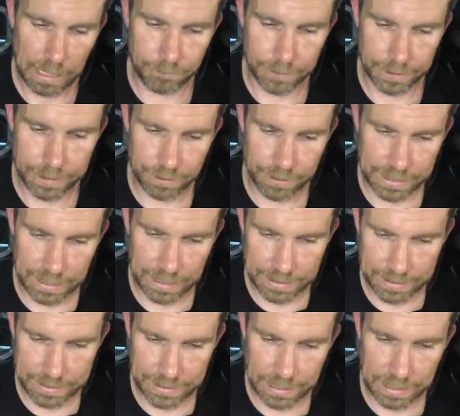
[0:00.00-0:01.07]
Victor has
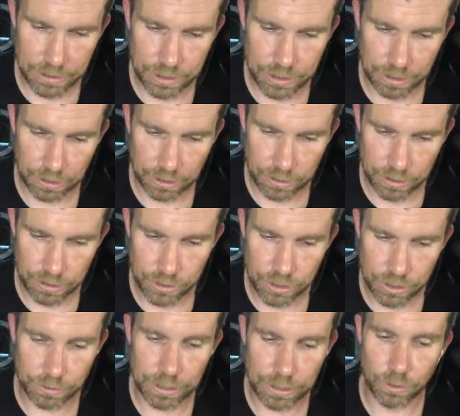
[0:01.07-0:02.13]
asked, doing
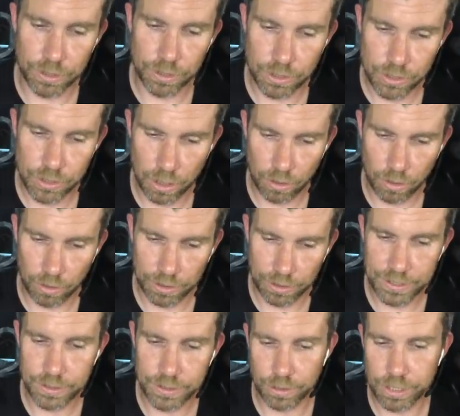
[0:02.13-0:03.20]
launch control on
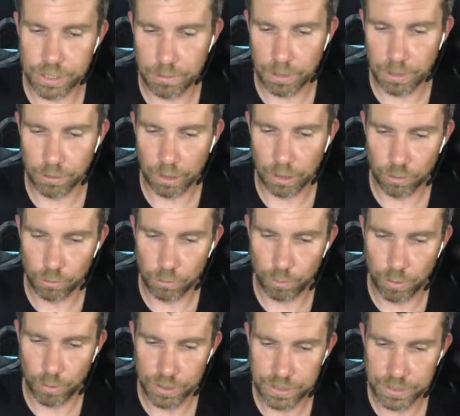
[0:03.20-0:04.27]
a stock turbo with a little
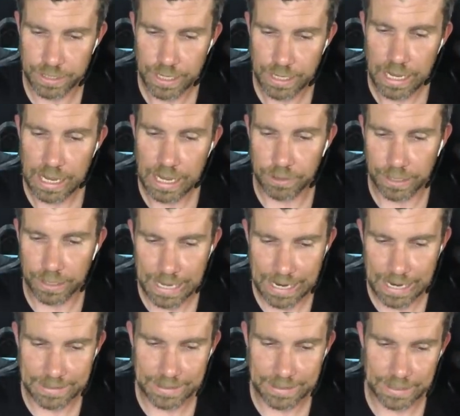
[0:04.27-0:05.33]
more boost with a
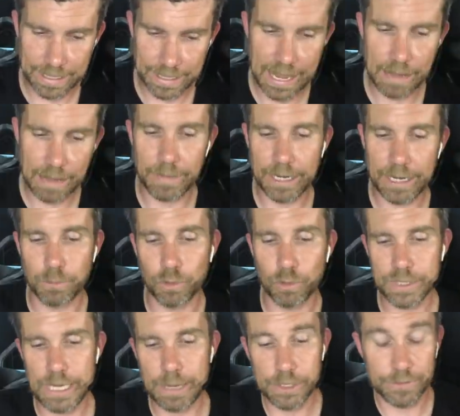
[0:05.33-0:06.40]
CAT, does the CAT make
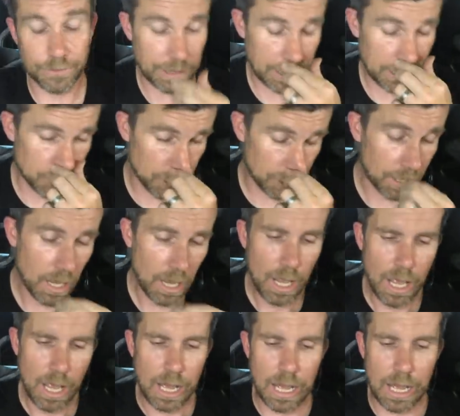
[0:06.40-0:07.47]
more damage for the engine?
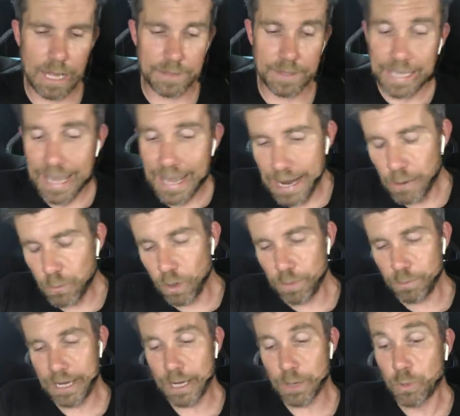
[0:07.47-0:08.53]
The CAT
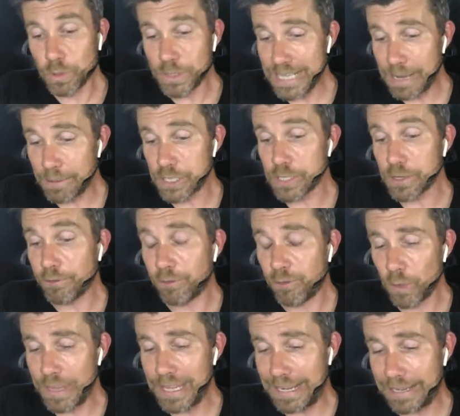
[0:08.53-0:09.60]
won't make more damage
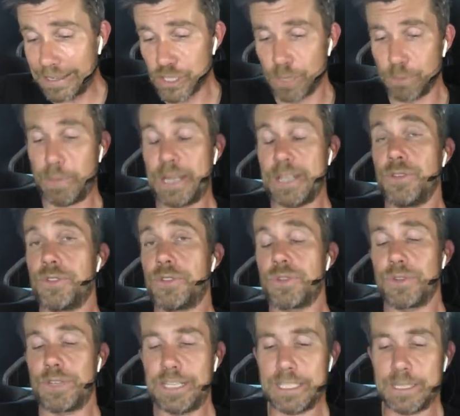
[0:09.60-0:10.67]
for the engine, but you
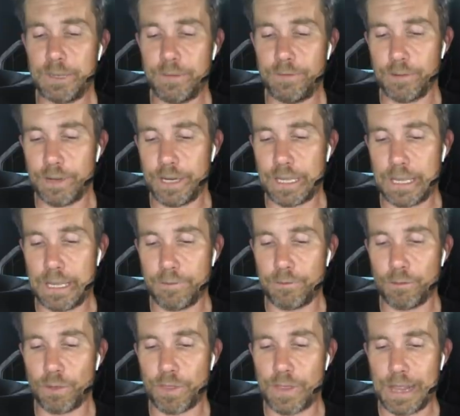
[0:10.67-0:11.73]
do need to be very
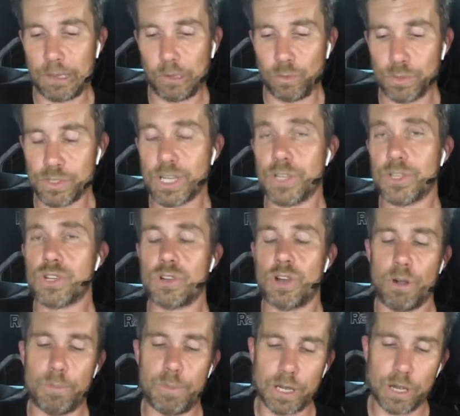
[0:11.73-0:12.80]
careful with that launch
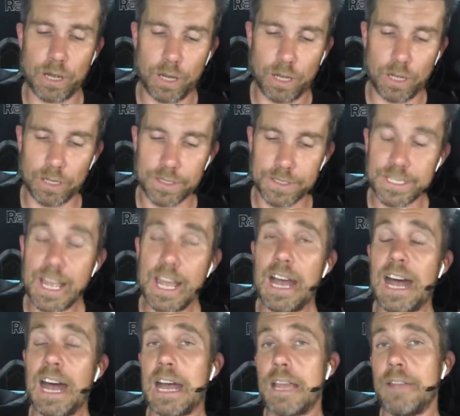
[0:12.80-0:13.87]
control, because
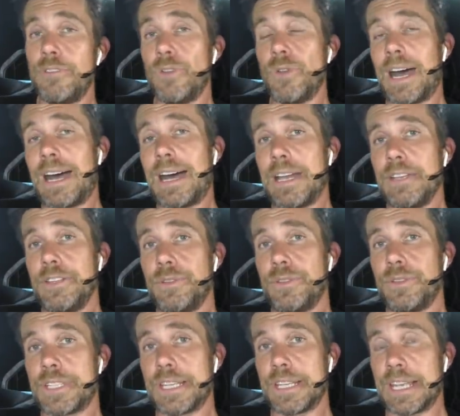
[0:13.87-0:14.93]
if you are
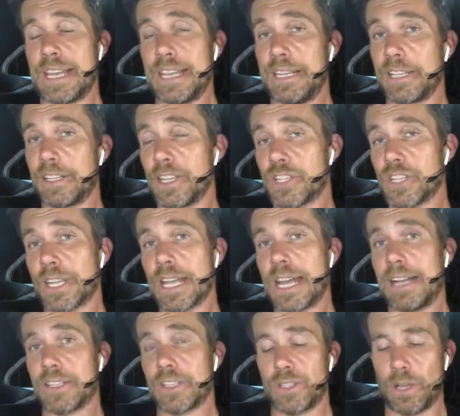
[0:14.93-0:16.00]
using an ignition
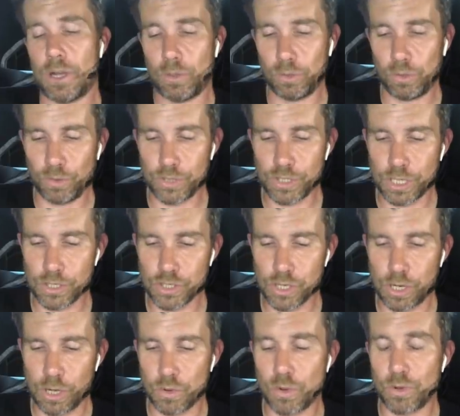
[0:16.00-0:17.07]
cut style launch
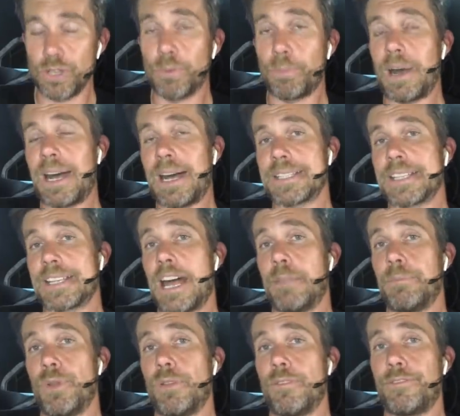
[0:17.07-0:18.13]
control or you're passing
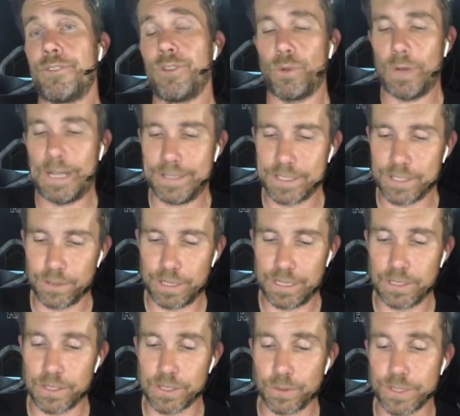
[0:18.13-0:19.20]
unburnt fuel into
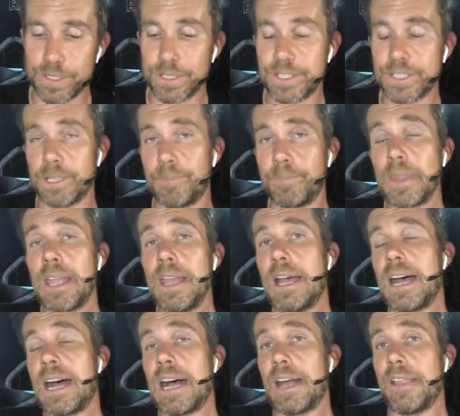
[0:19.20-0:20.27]
the exhaust system,
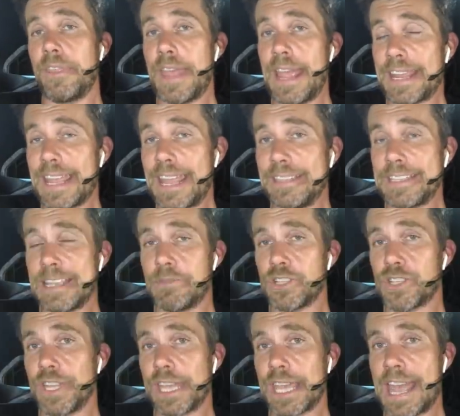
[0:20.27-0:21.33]
that can
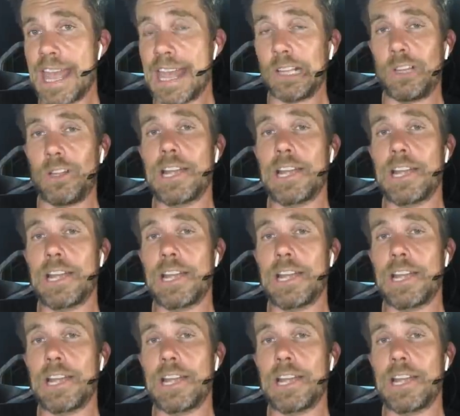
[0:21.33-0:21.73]
damage the CAT.